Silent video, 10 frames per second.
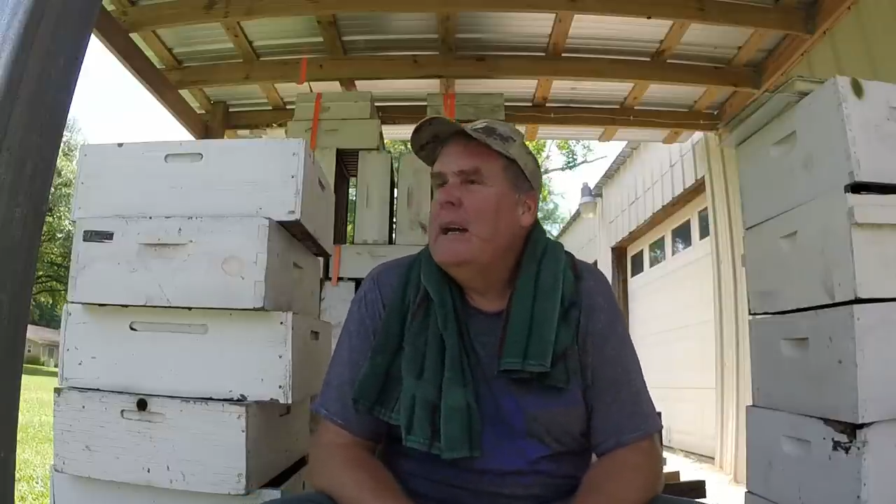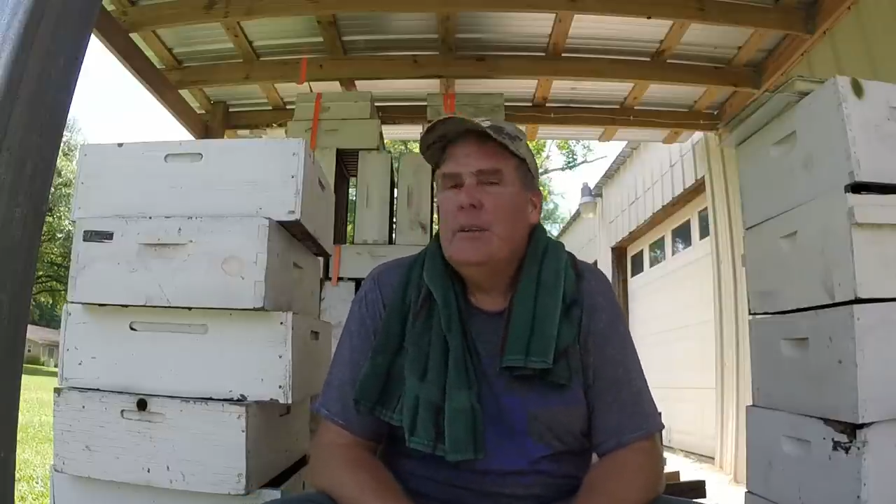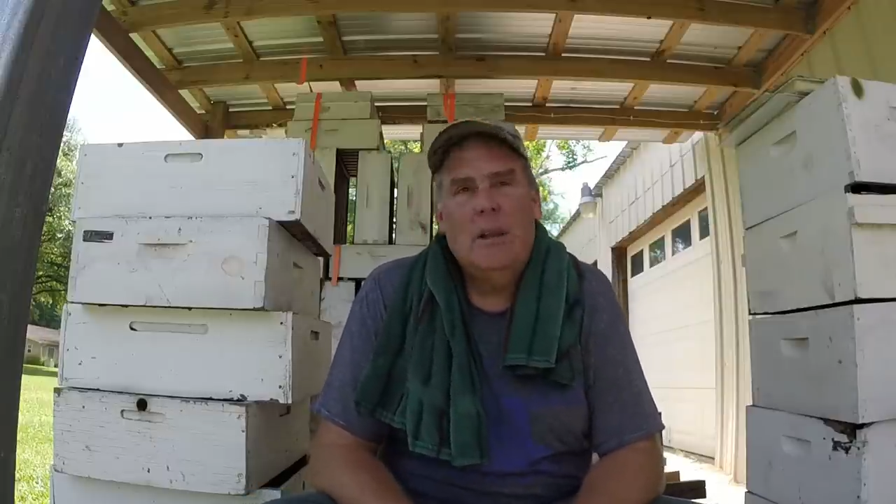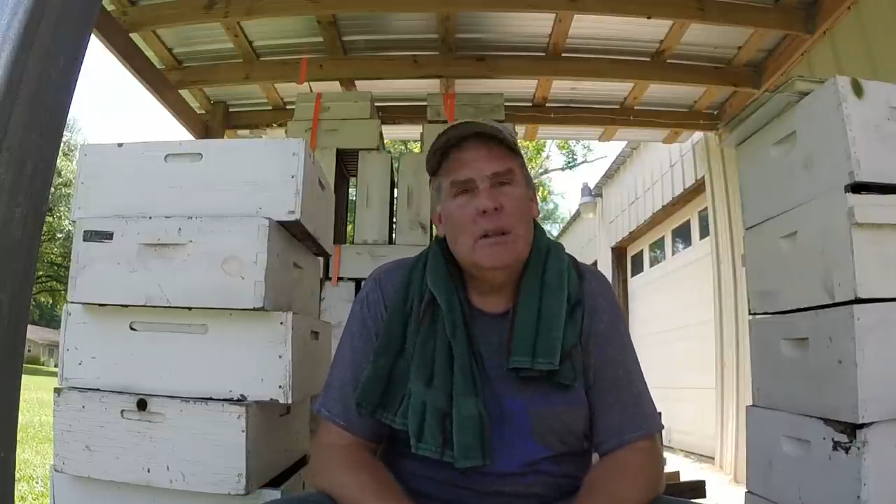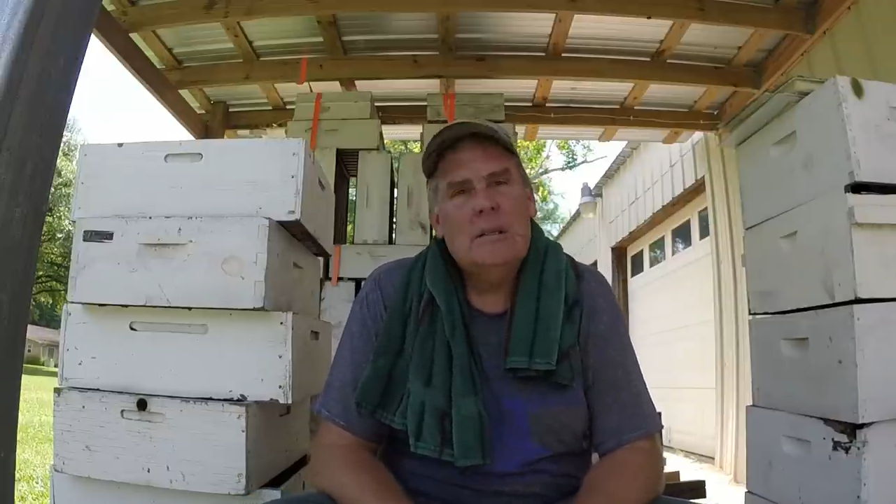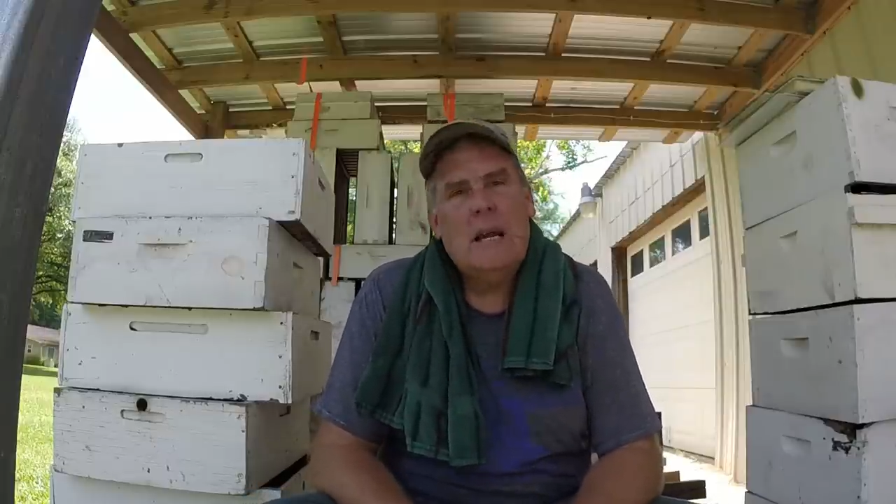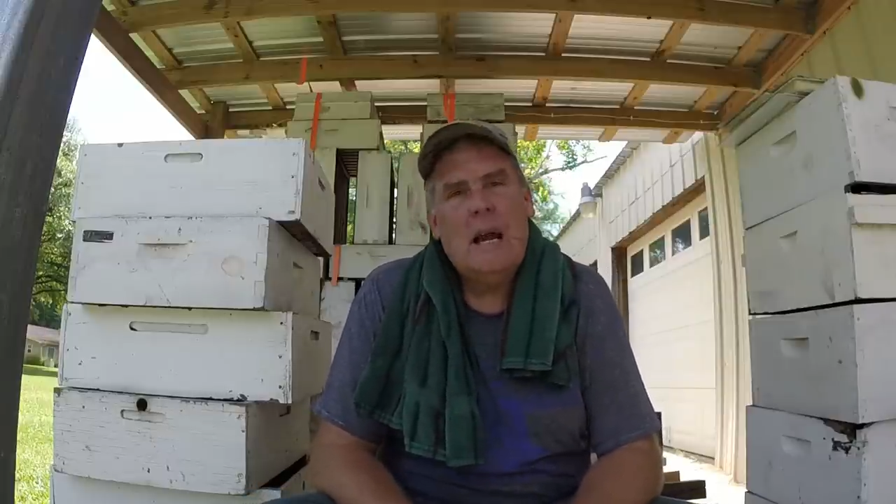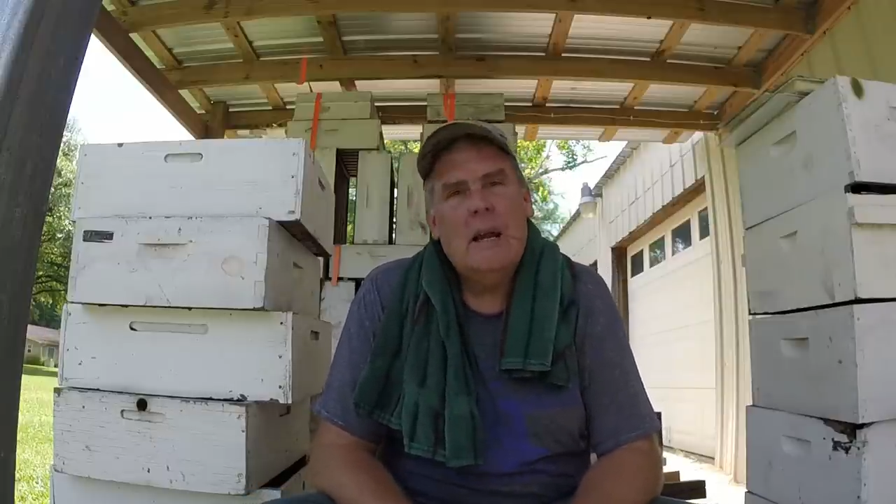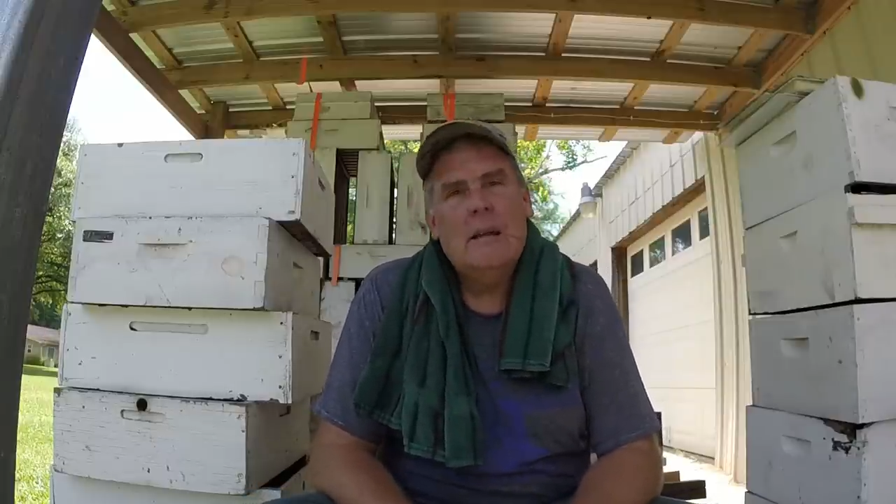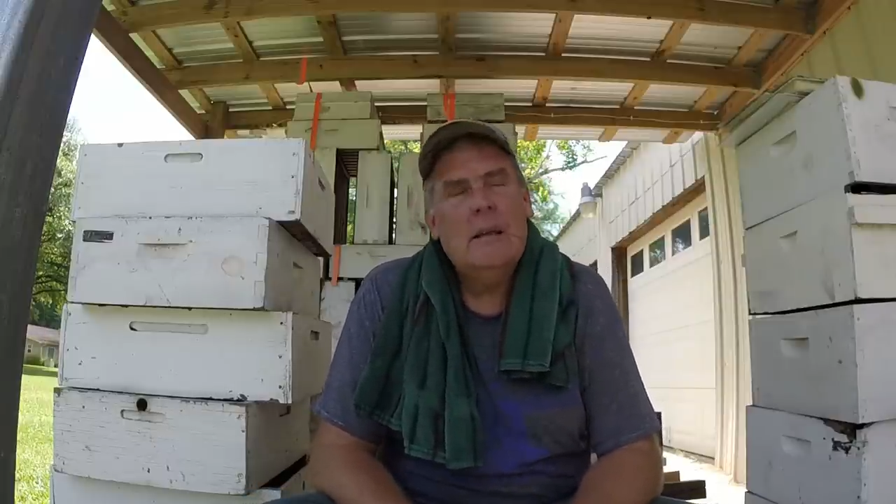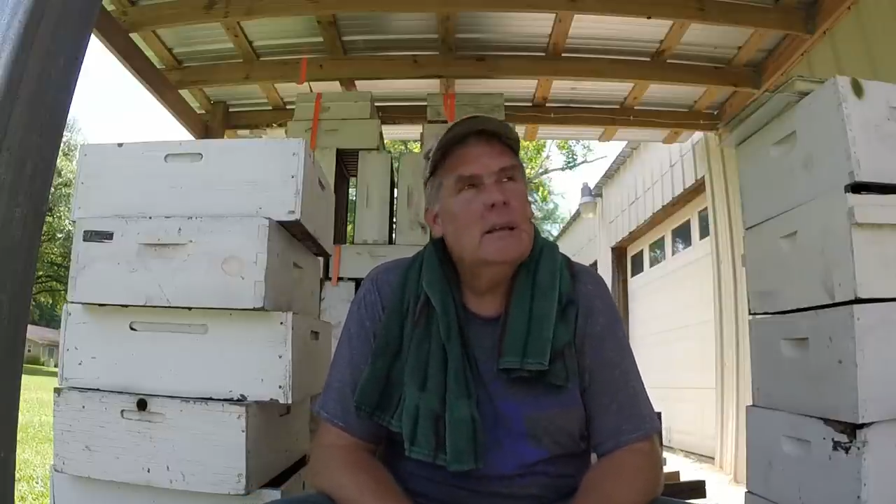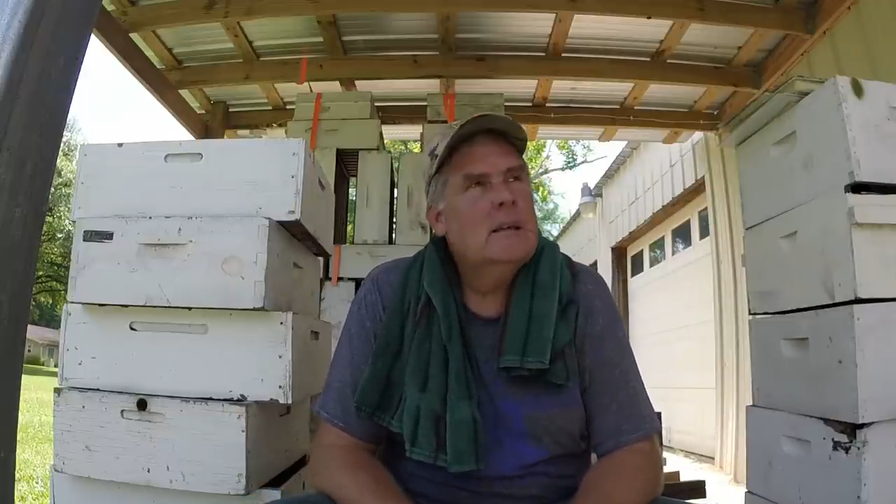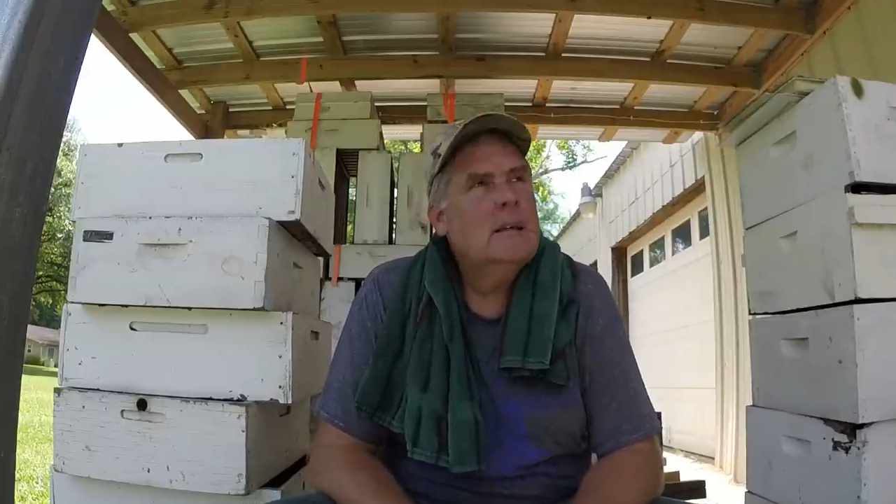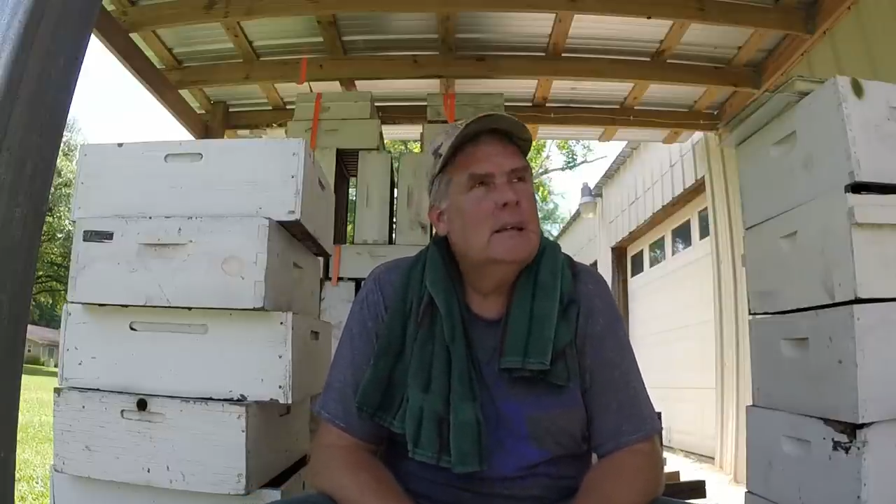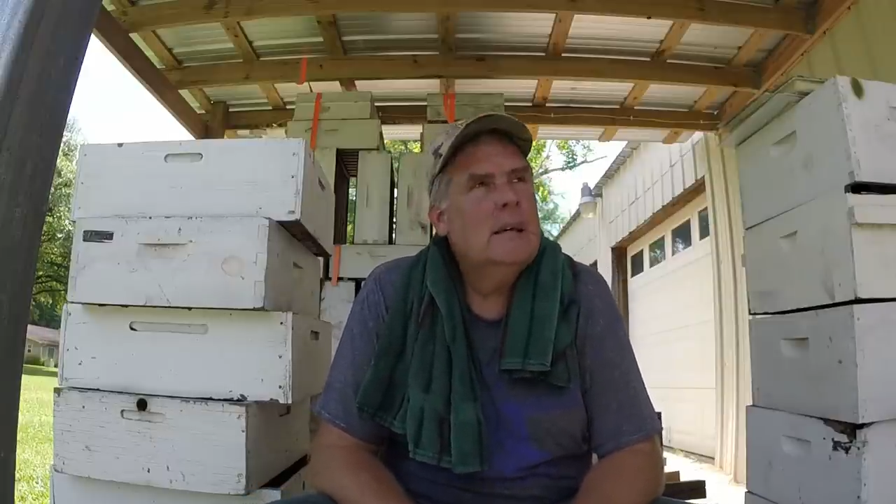Do I look tired?
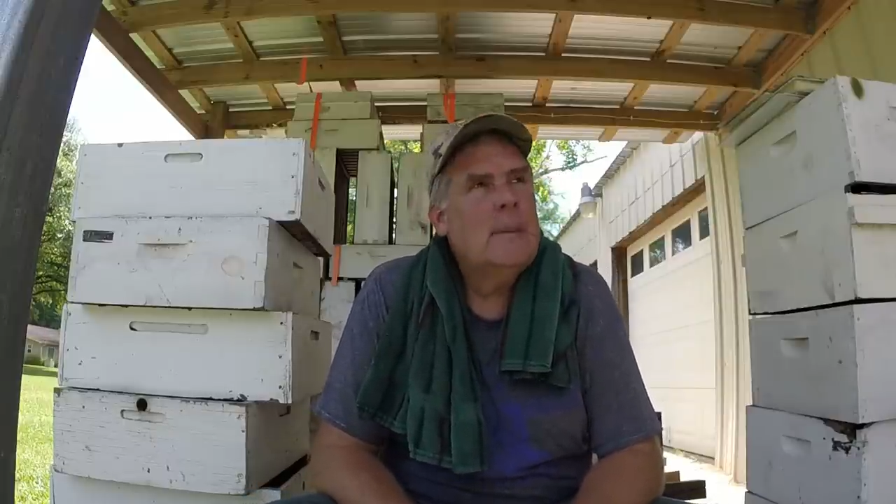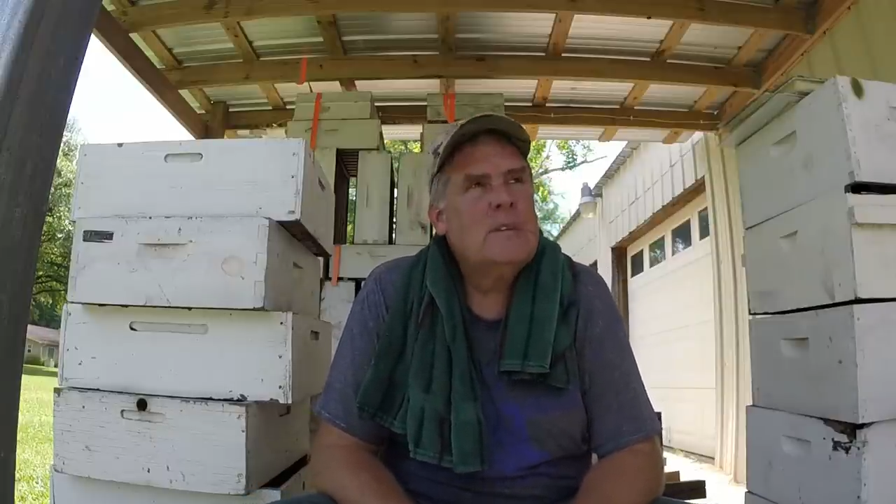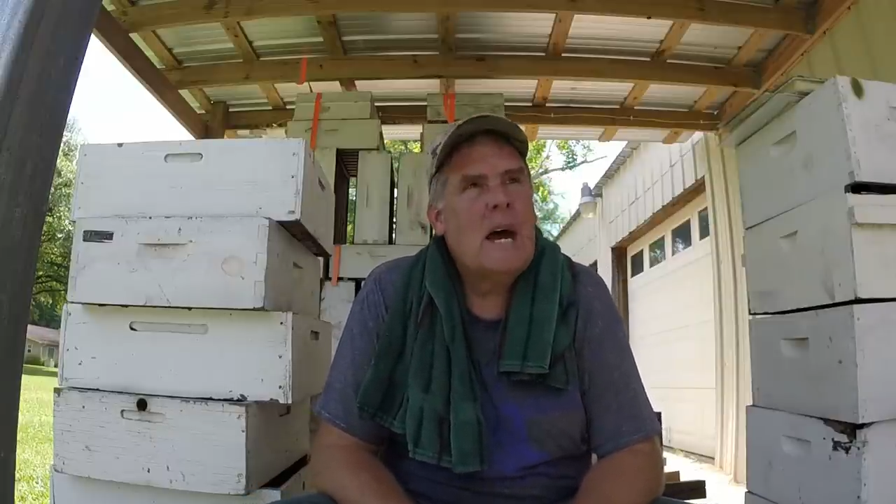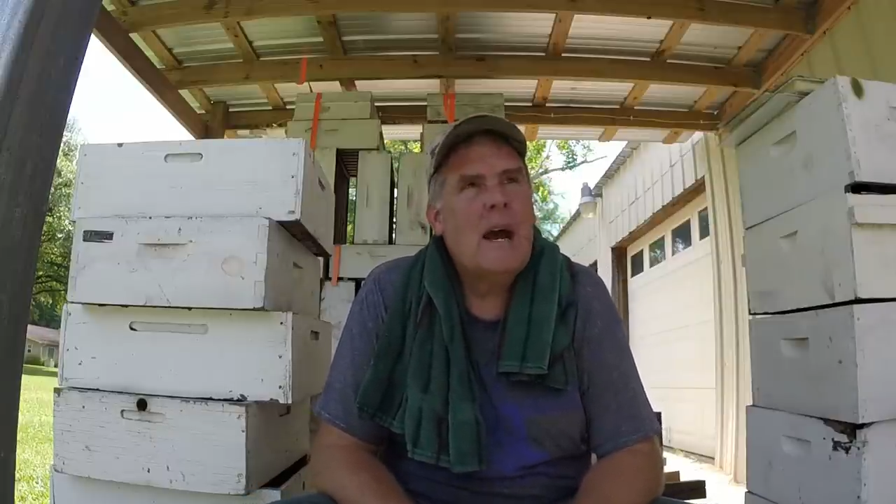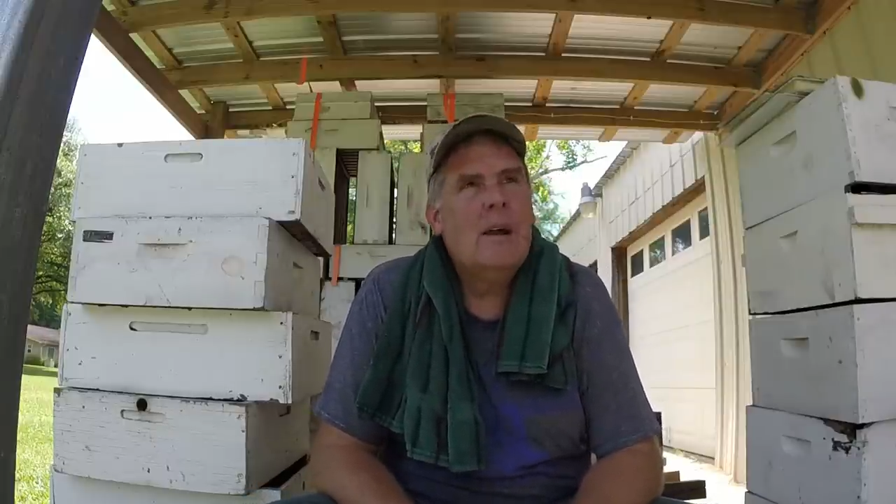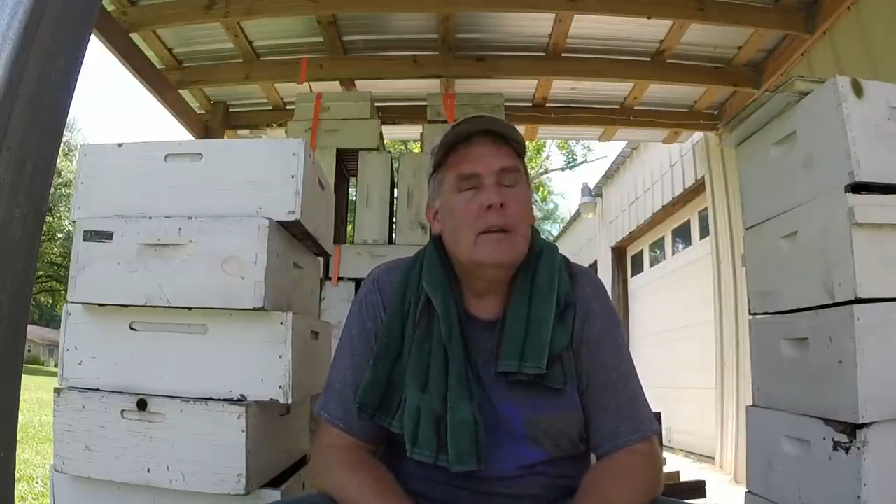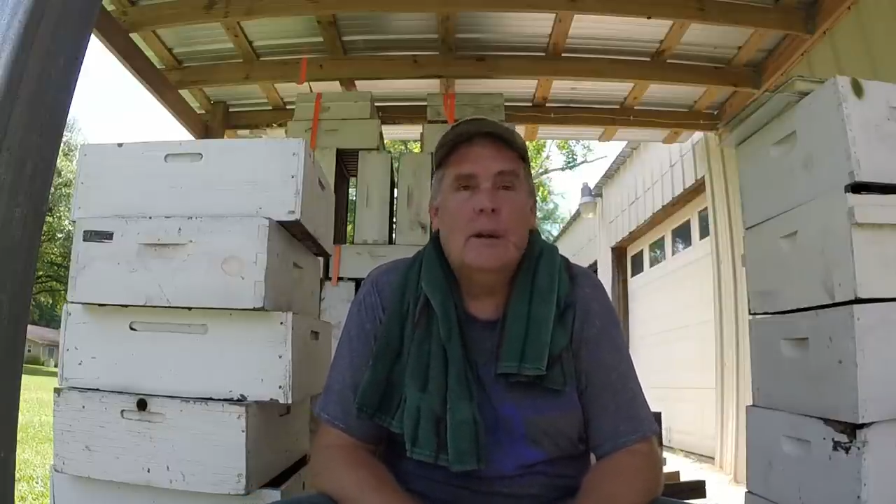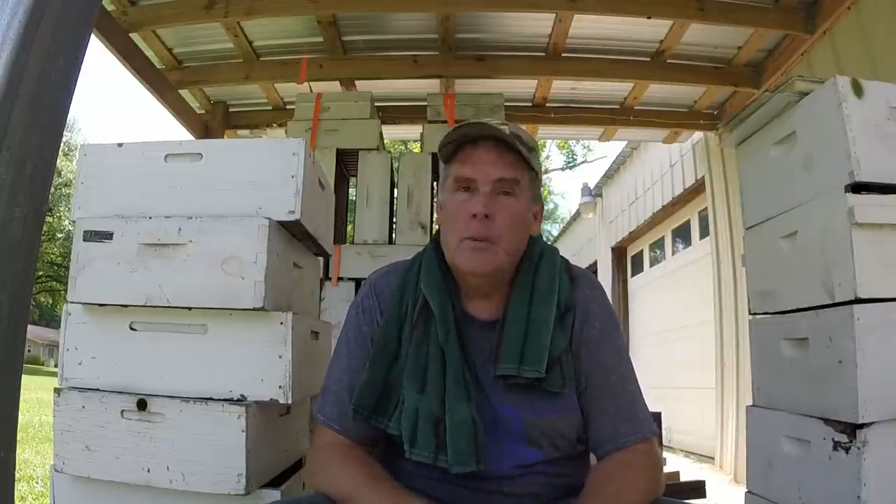I'm tired.